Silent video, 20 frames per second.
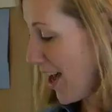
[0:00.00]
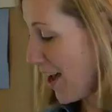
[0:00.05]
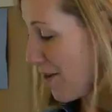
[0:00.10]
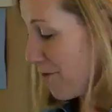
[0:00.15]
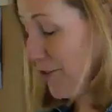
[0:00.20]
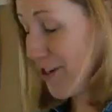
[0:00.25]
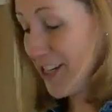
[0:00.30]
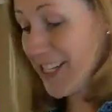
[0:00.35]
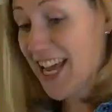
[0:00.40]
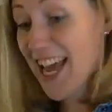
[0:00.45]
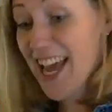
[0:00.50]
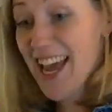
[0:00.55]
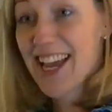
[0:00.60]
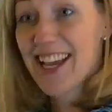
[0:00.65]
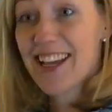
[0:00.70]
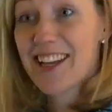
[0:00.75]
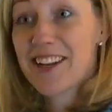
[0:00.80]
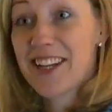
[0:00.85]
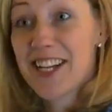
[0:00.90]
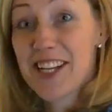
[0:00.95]
every
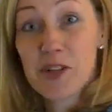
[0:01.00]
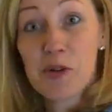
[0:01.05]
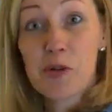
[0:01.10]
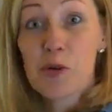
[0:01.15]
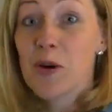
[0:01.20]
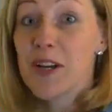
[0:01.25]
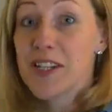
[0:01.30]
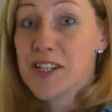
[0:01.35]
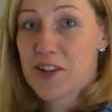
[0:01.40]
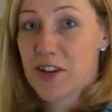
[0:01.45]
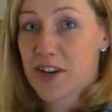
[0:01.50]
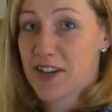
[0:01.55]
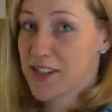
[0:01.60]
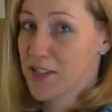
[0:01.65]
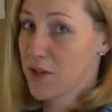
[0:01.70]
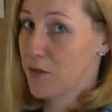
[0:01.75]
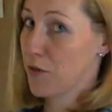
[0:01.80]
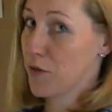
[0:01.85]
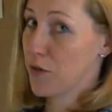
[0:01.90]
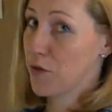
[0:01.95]
day. He's always throwing
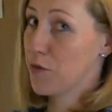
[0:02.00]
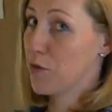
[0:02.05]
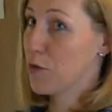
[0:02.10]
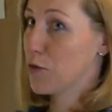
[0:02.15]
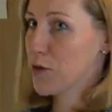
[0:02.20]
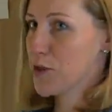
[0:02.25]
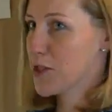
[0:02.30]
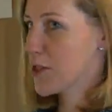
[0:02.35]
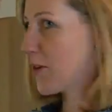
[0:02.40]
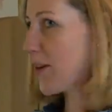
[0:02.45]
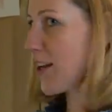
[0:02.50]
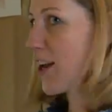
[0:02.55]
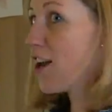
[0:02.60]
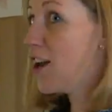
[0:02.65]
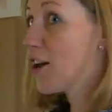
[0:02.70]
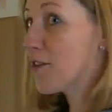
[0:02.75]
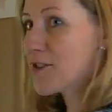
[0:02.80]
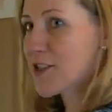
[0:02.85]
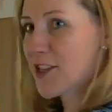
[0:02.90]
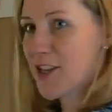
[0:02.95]
stuff on the floor, so I'd
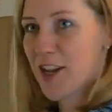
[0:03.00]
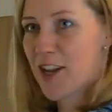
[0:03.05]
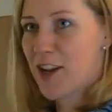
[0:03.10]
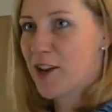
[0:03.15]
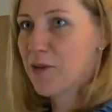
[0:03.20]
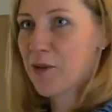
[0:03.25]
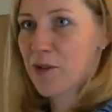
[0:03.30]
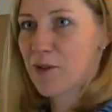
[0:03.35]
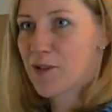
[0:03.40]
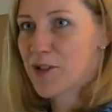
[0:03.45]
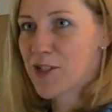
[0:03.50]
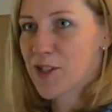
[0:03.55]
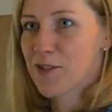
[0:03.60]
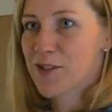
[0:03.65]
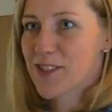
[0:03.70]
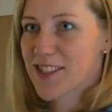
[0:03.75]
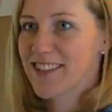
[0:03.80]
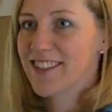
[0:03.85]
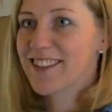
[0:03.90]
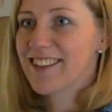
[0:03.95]
love to know what the results